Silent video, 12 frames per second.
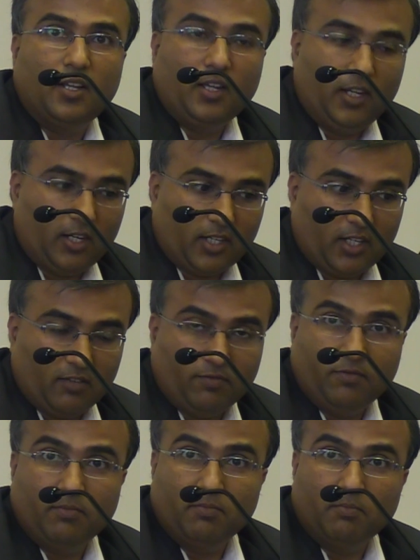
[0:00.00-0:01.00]
kind of
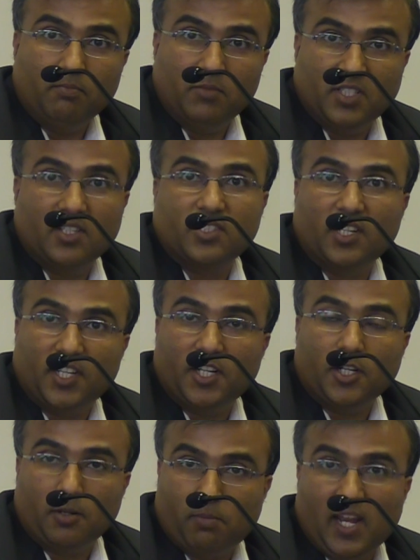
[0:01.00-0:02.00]
business
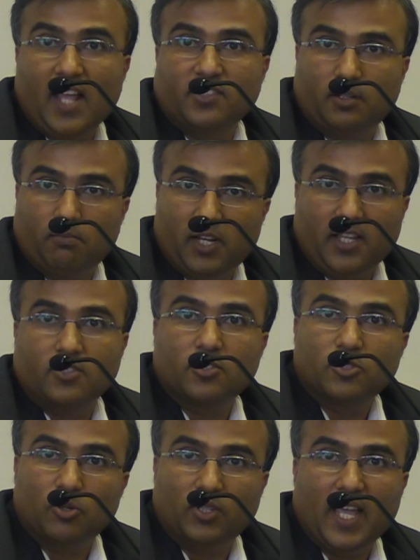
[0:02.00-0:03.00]
continuity plans in place,
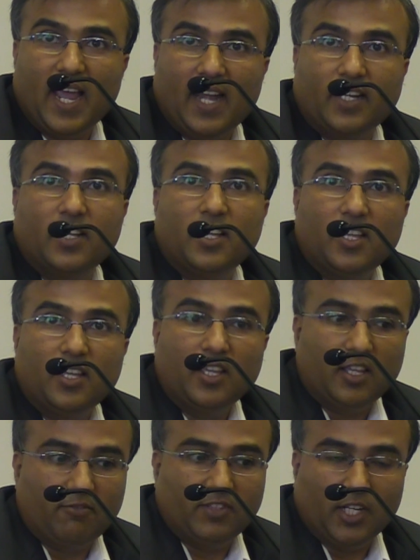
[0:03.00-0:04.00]
so that
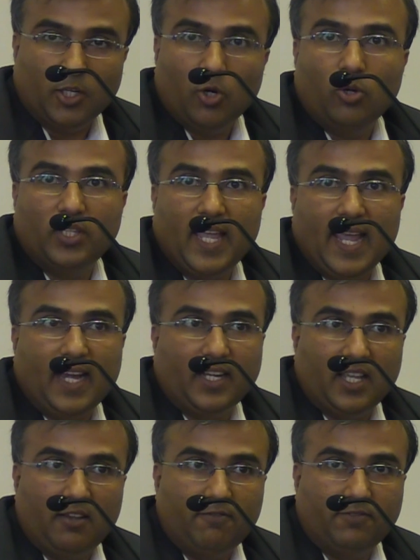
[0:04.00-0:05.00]
if they know
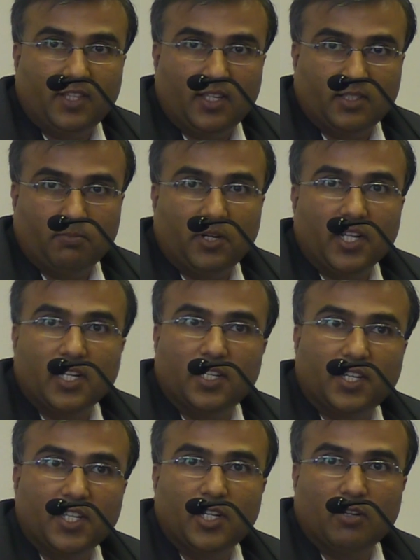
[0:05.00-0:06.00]
that if there's a particular
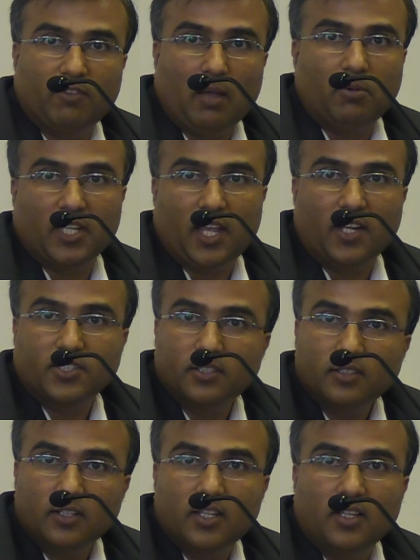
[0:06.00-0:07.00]
tier of
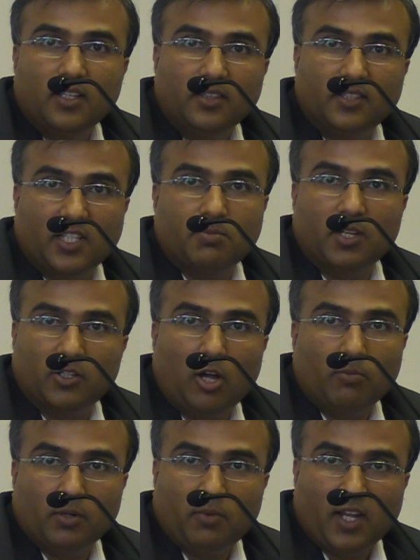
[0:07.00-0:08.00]
application that's been
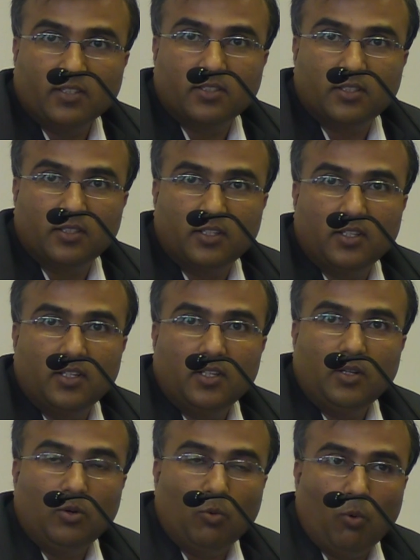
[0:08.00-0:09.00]
compromised,
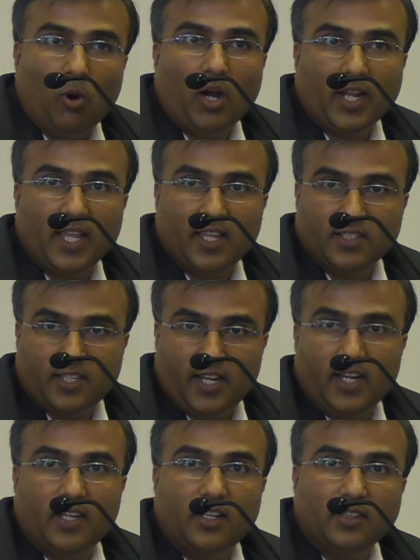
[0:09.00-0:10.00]
what is
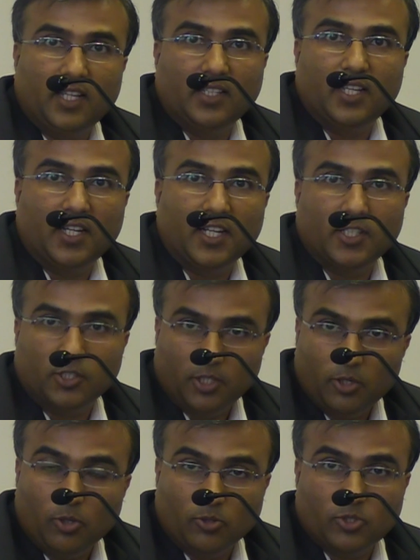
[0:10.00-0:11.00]
it that they need to
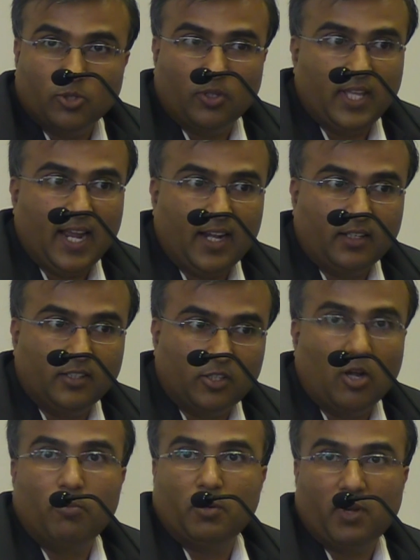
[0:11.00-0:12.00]
do so that the
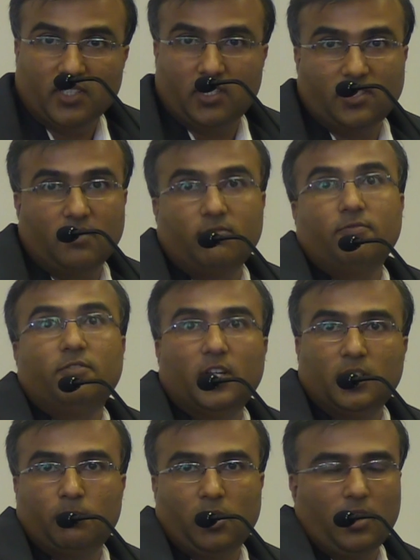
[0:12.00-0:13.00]
compromise doesn't
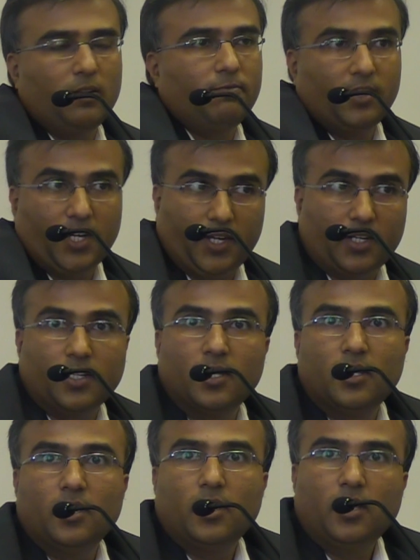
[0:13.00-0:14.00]
further proliferate
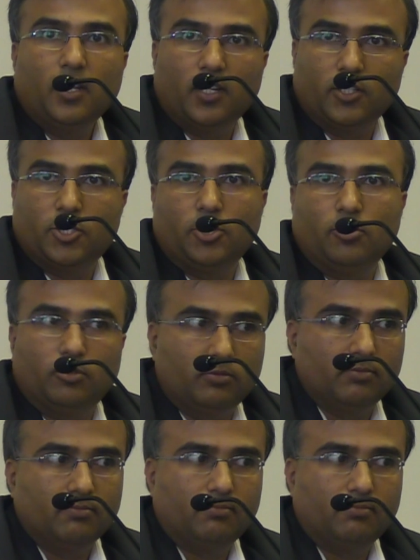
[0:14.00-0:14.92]
into